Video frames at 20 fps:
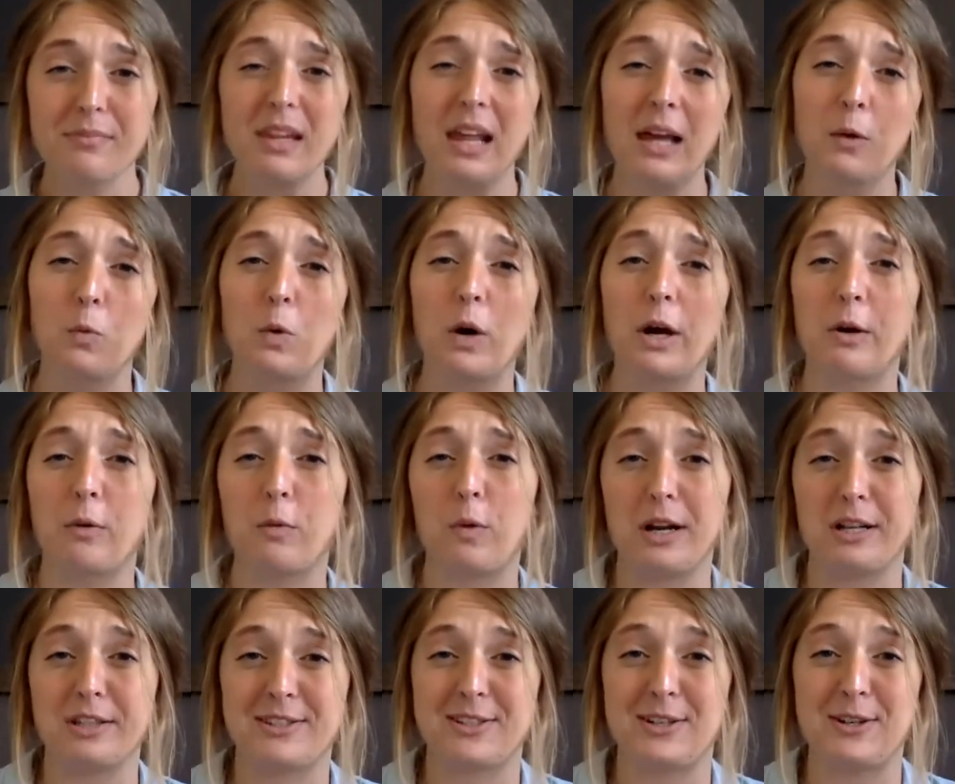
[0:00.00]
and what I
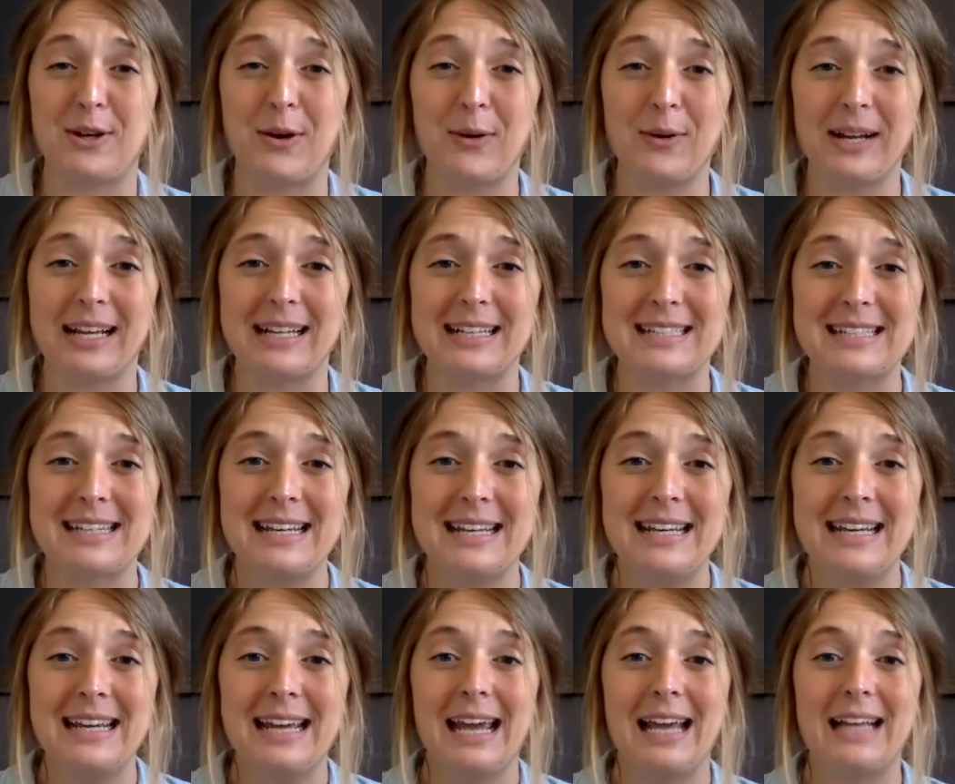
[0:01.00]
want us to notice,
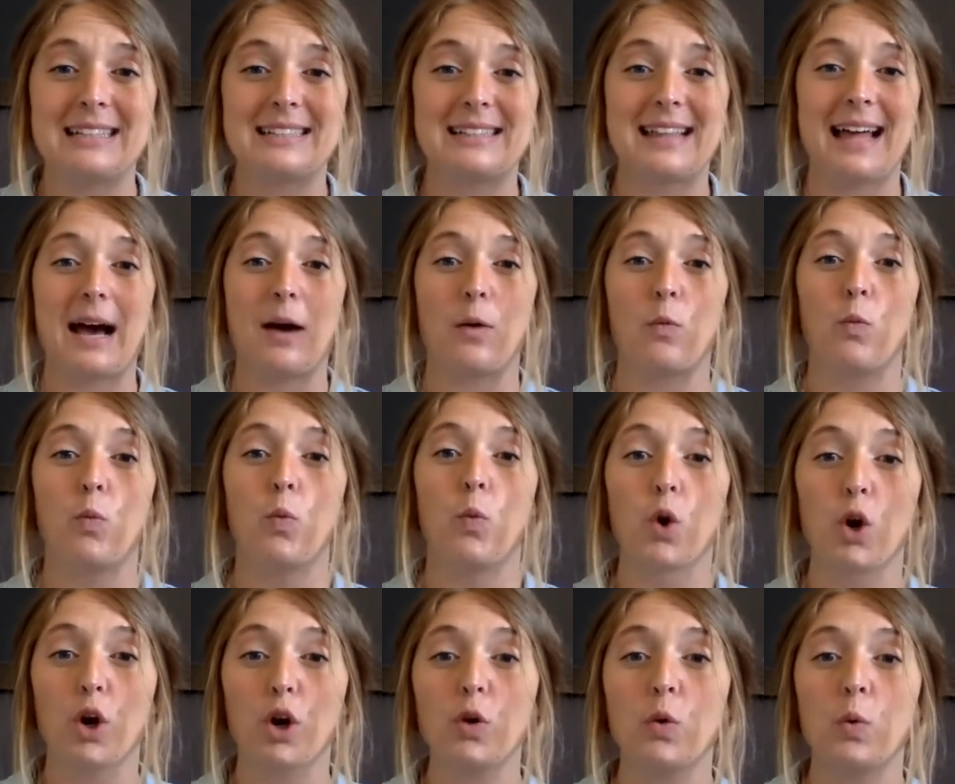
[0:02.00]
is that
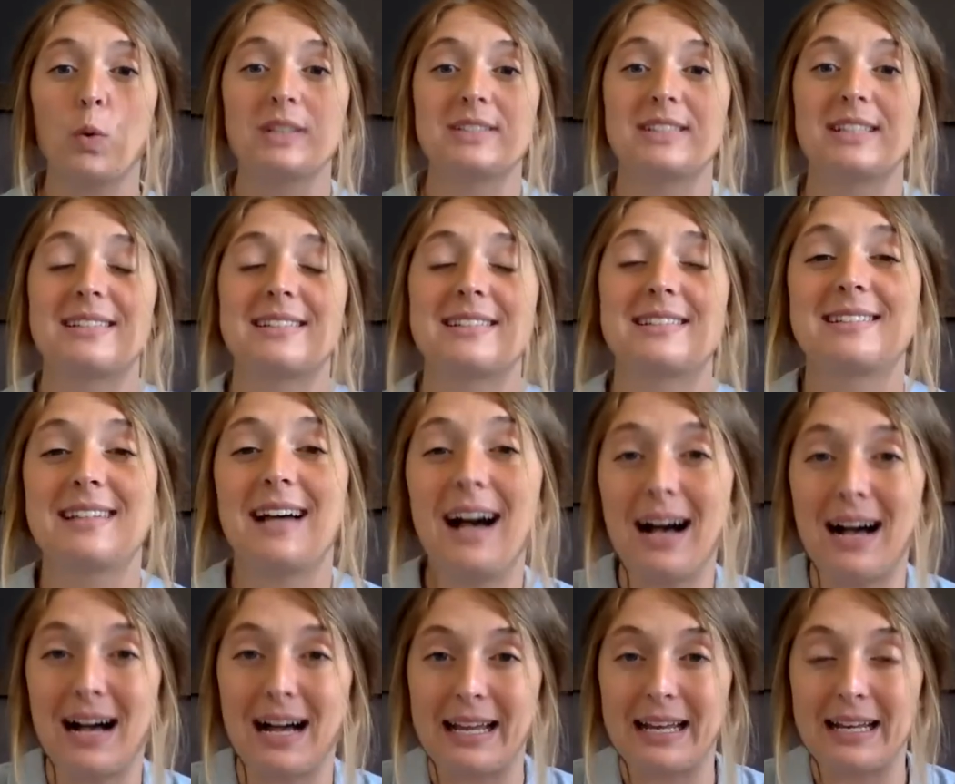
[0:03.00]
work was
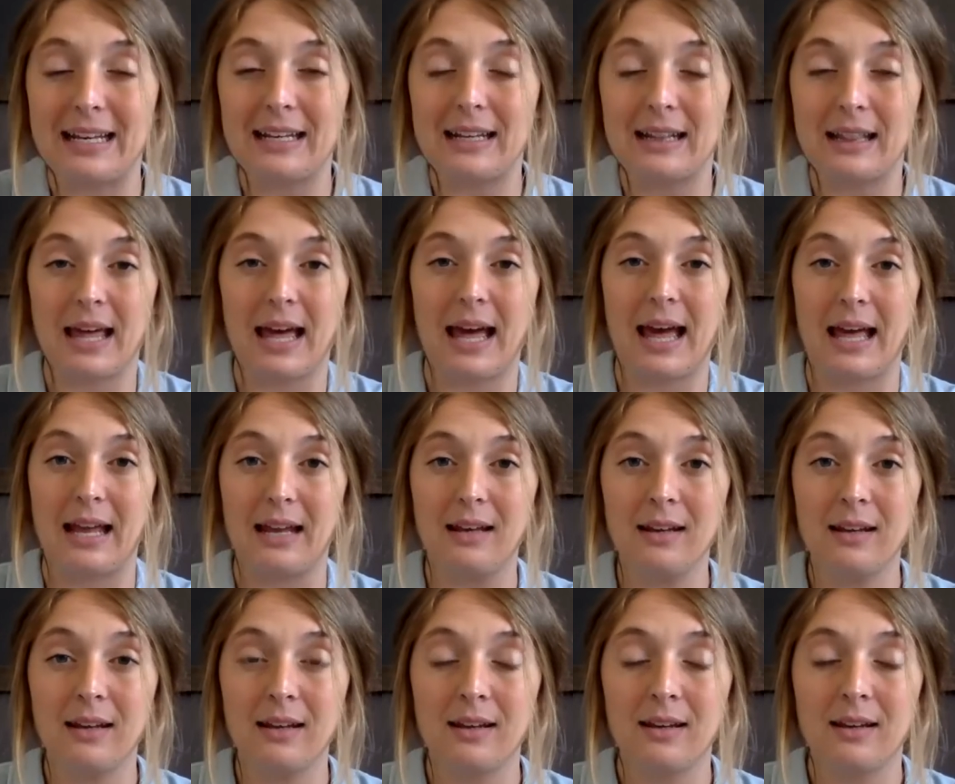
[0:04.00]
assigned then